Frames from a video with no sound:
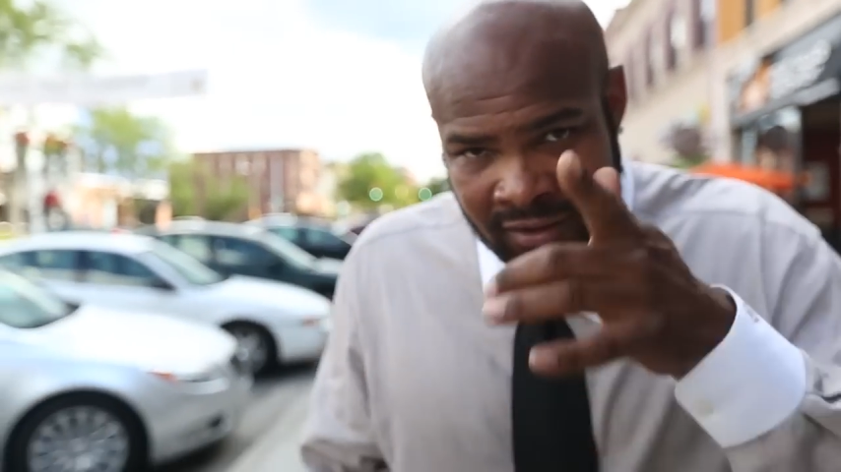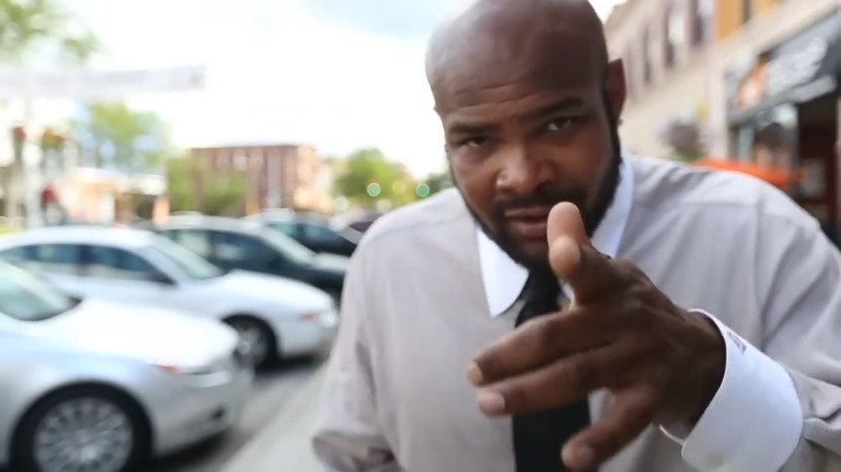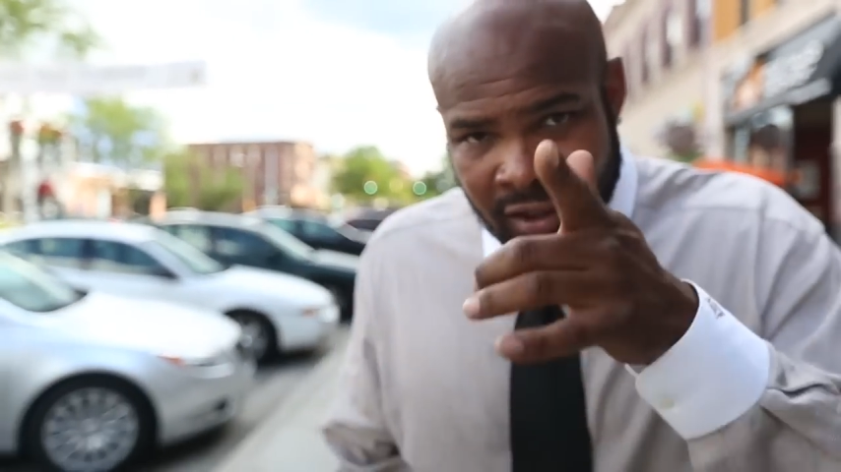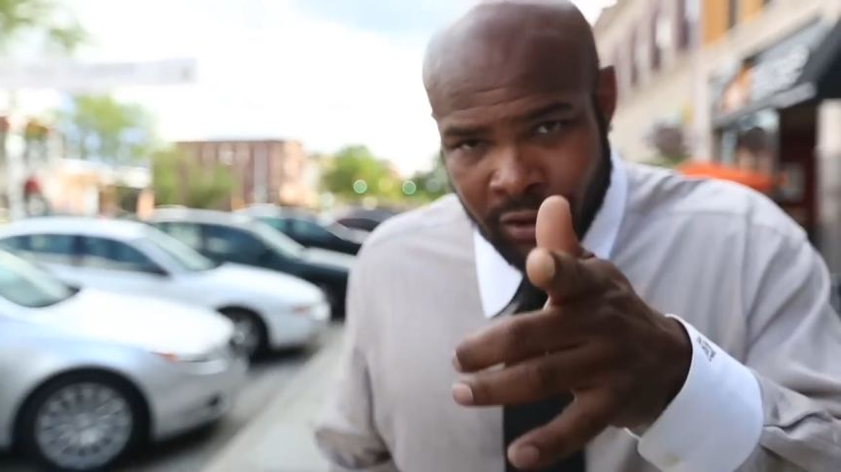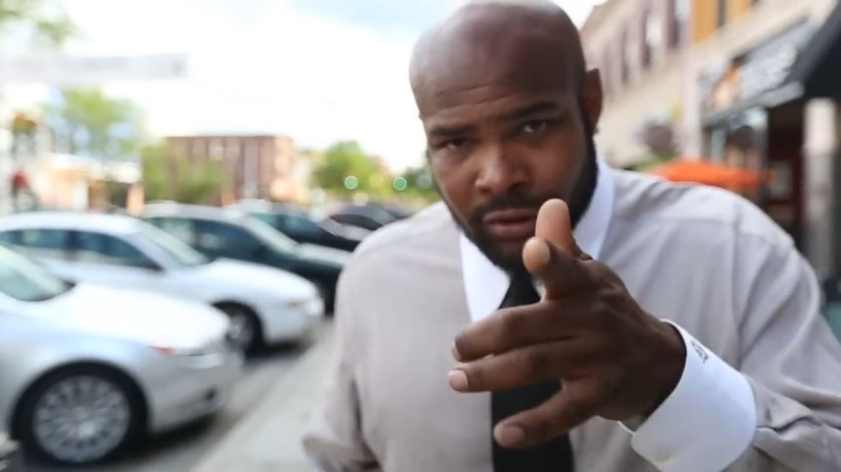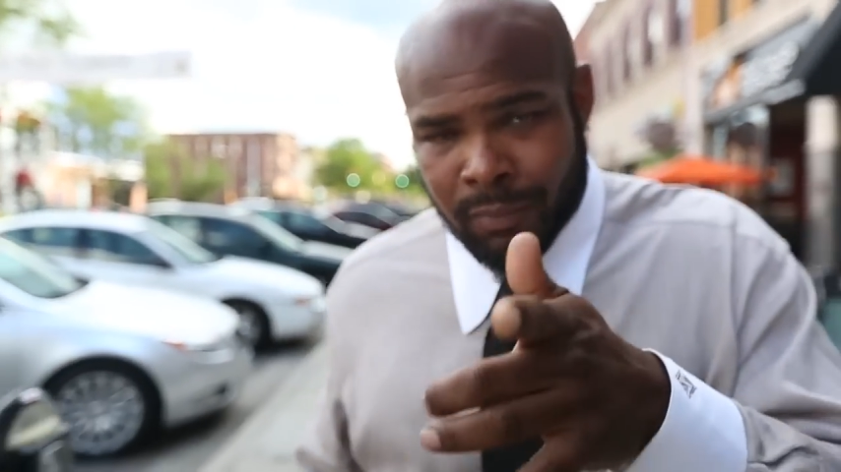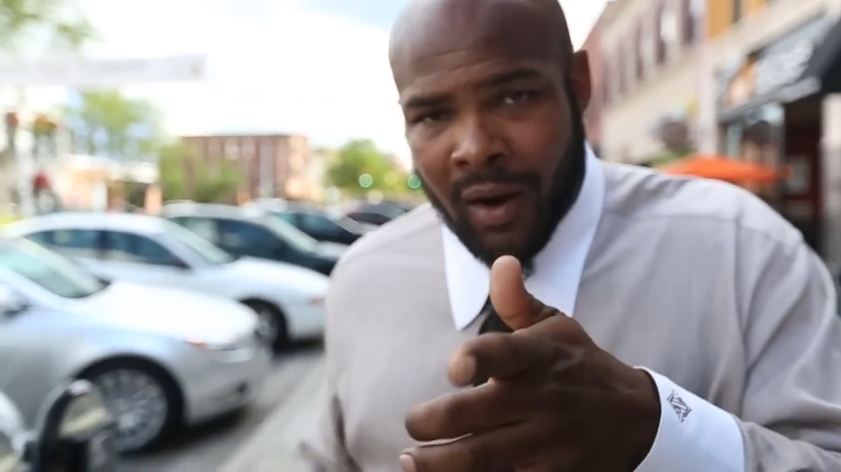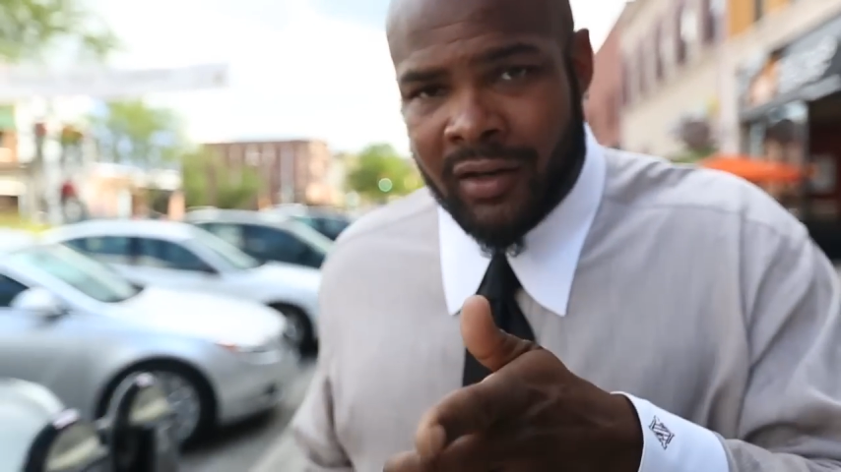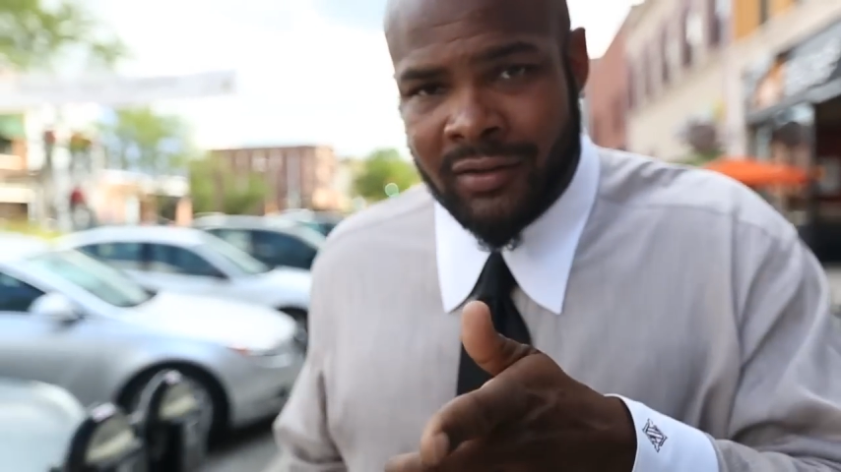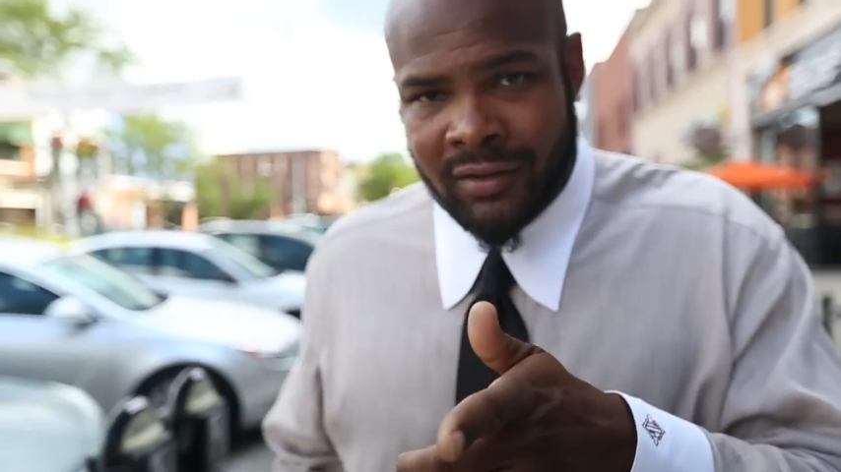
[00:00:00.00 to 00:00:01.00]
to you
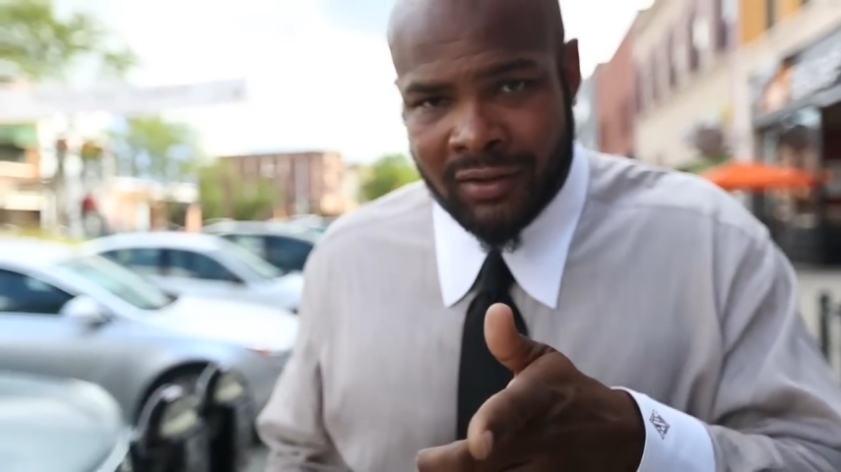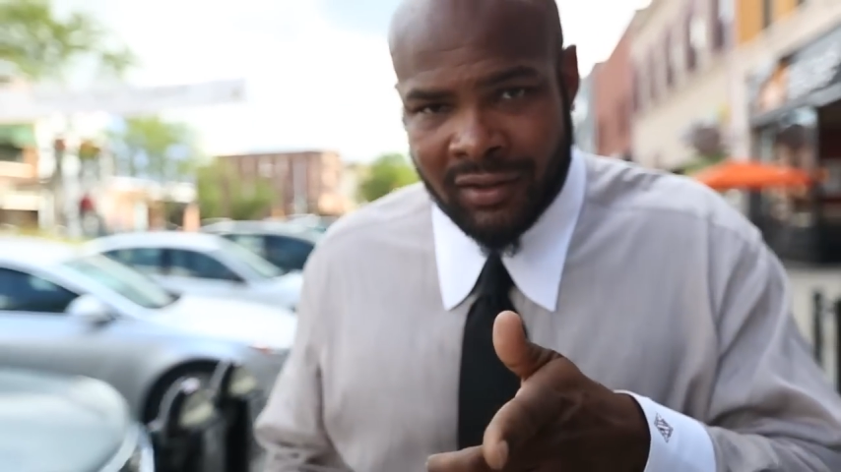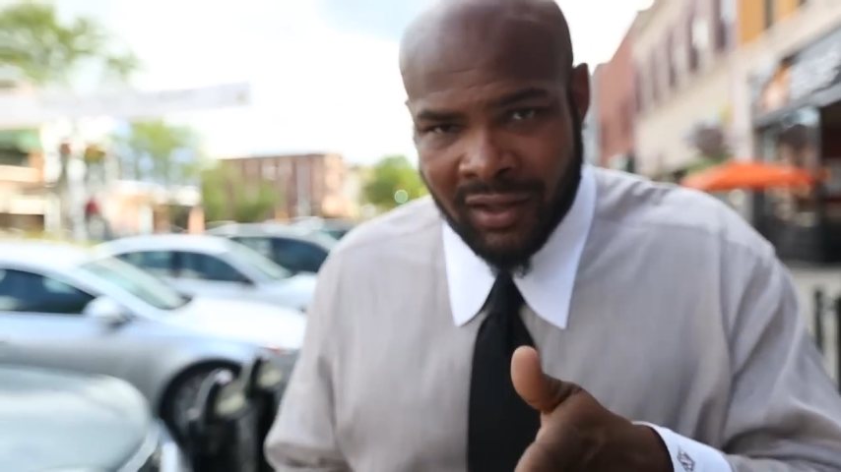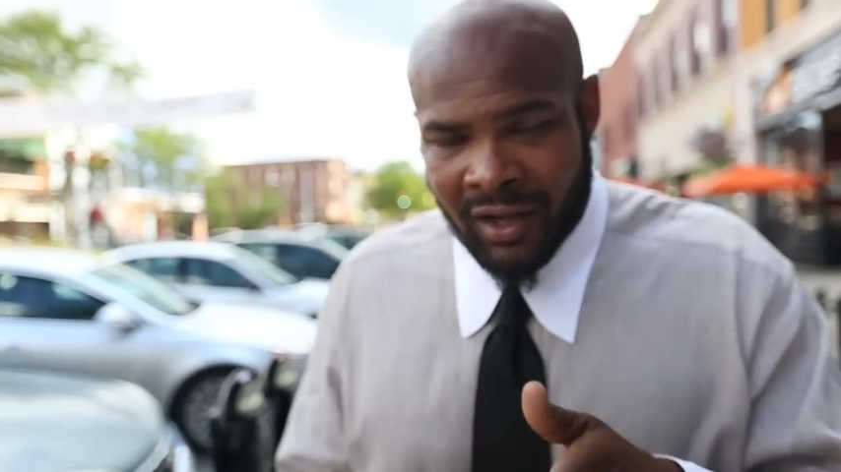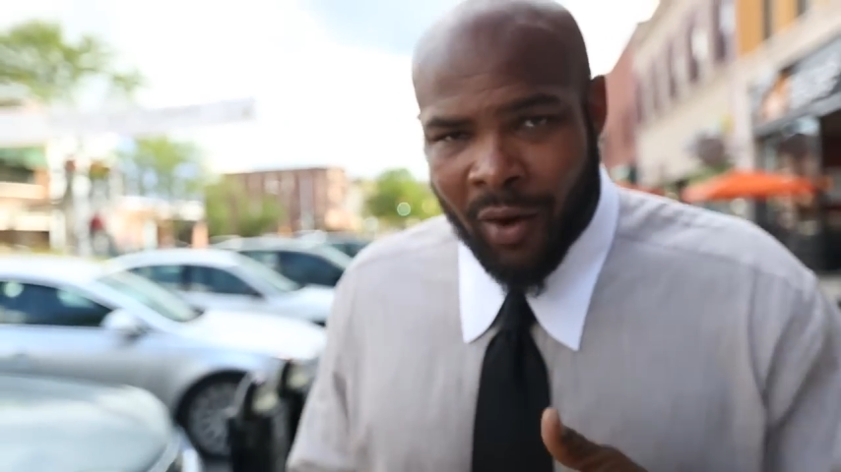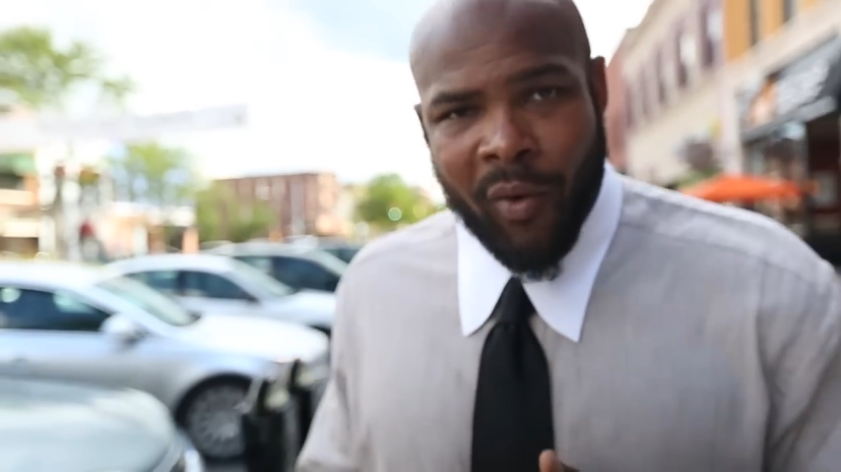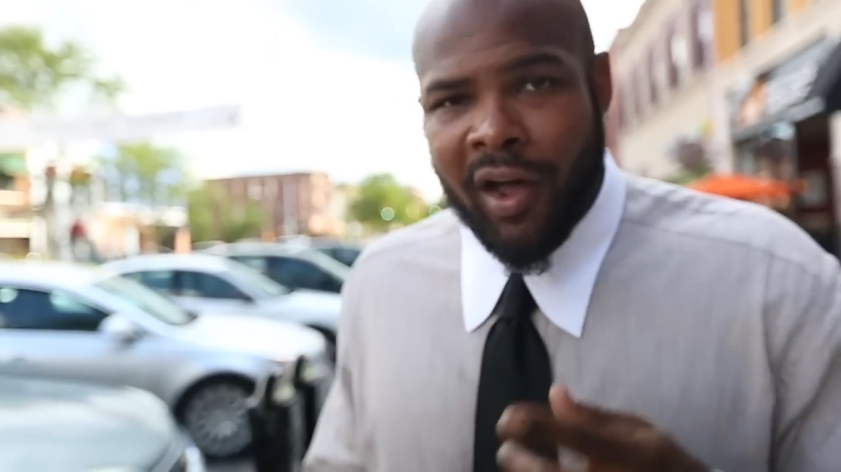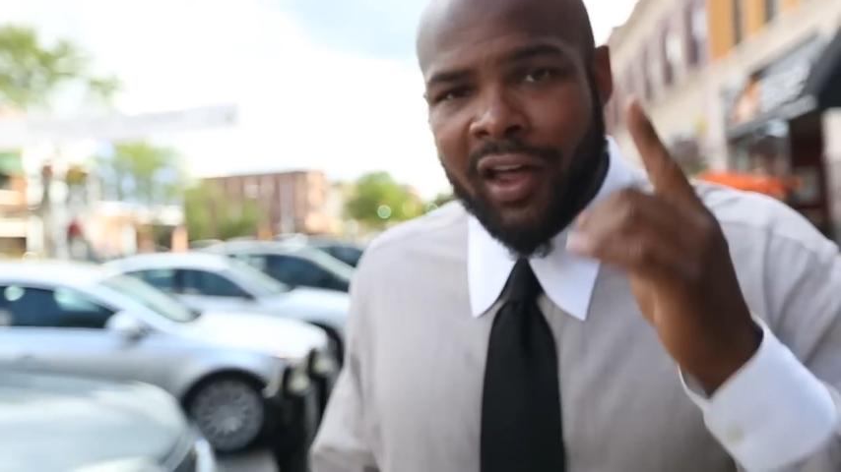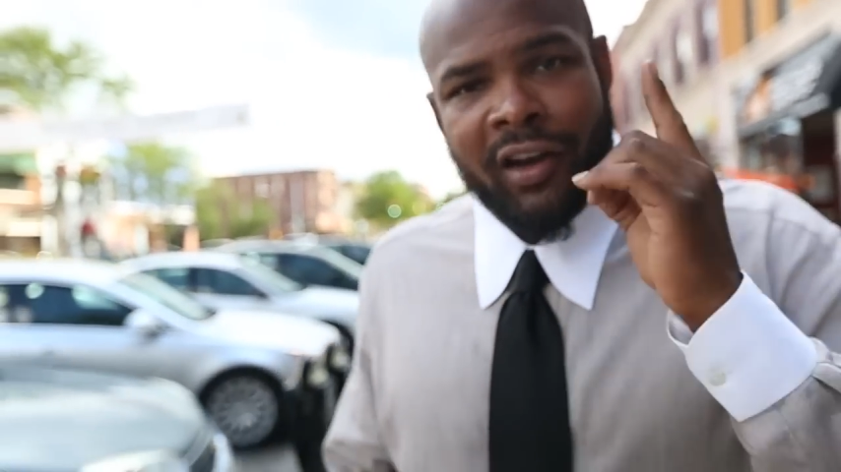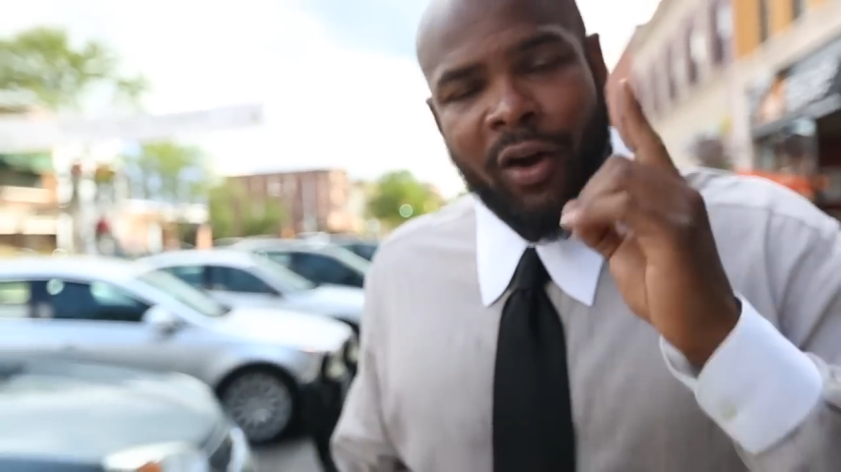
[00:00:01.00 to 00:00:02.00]
Spartans, we
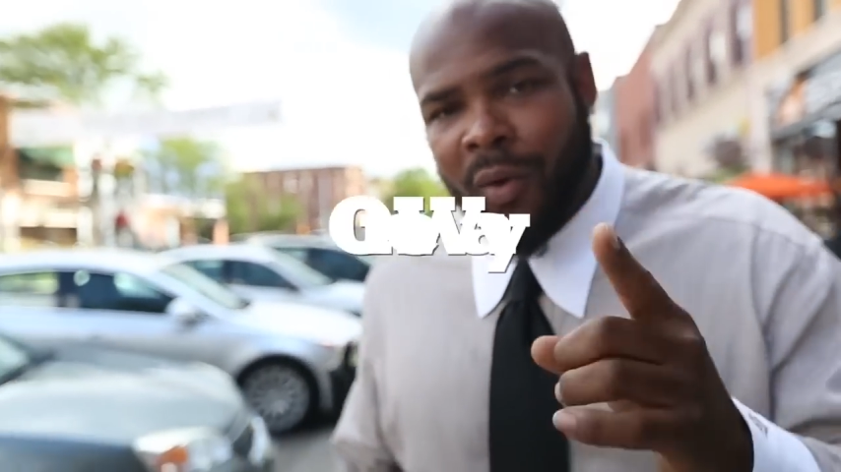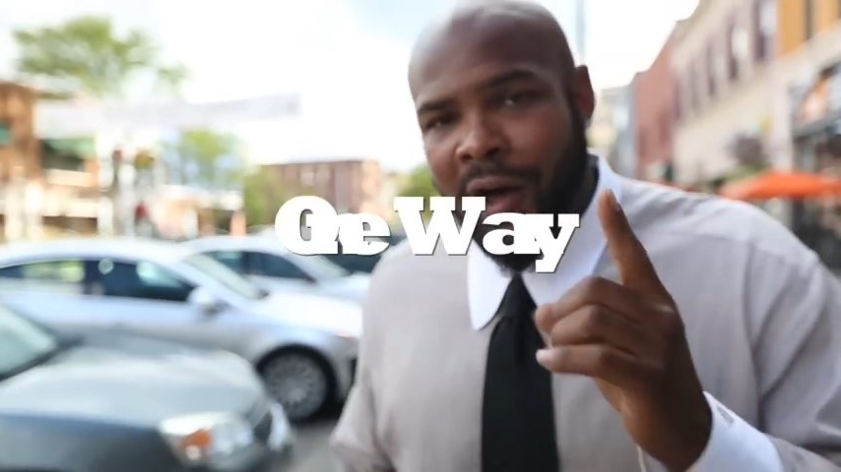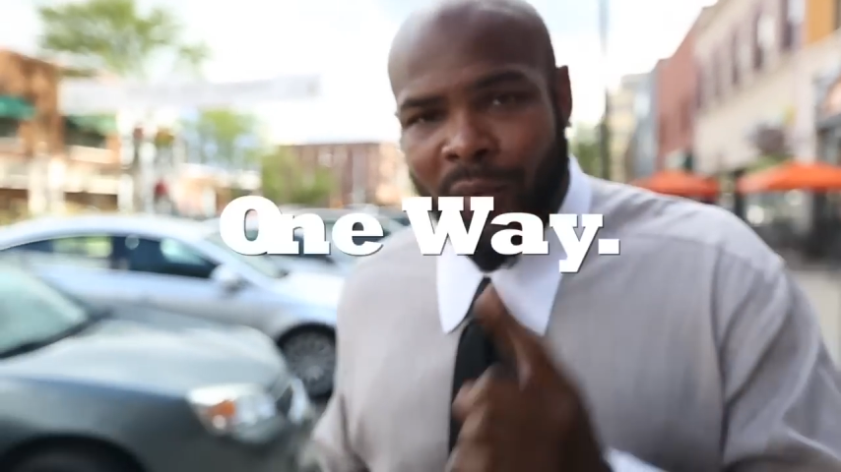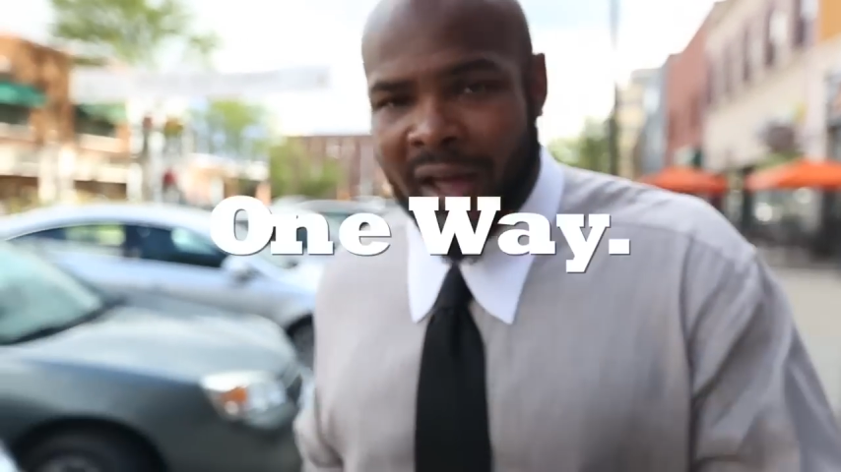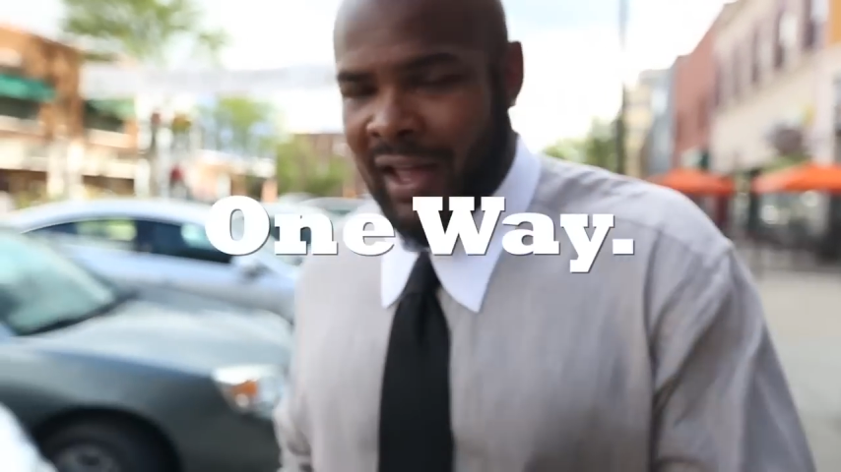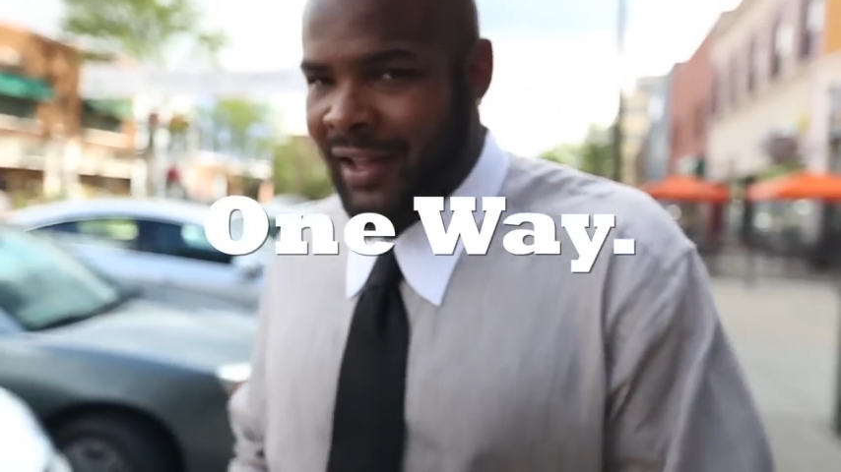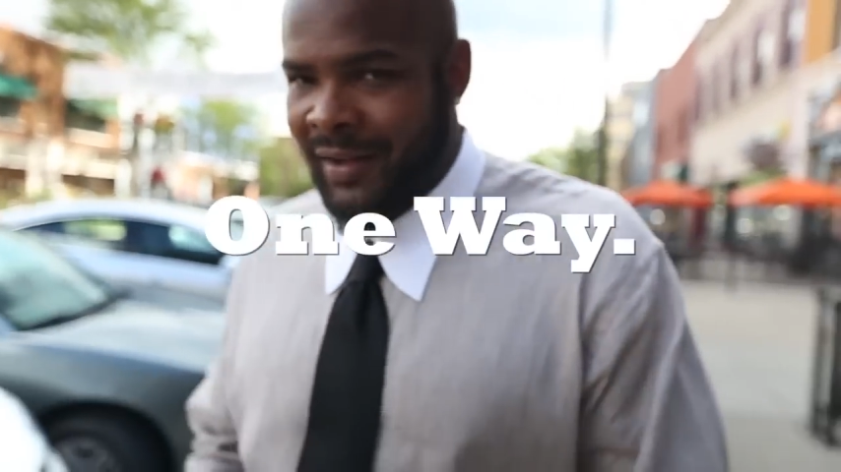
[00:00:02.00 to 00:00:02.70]
only know one way.